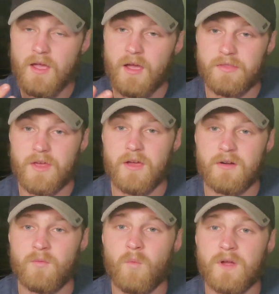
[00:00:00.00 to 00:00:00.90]
and
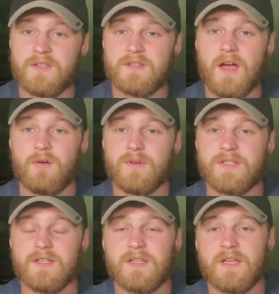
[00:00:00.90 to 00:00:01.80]
then once now
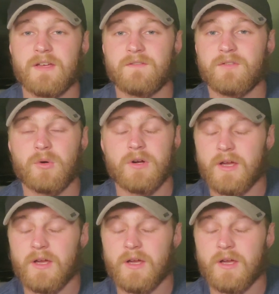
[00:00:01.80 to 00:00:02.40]
recently in Florida.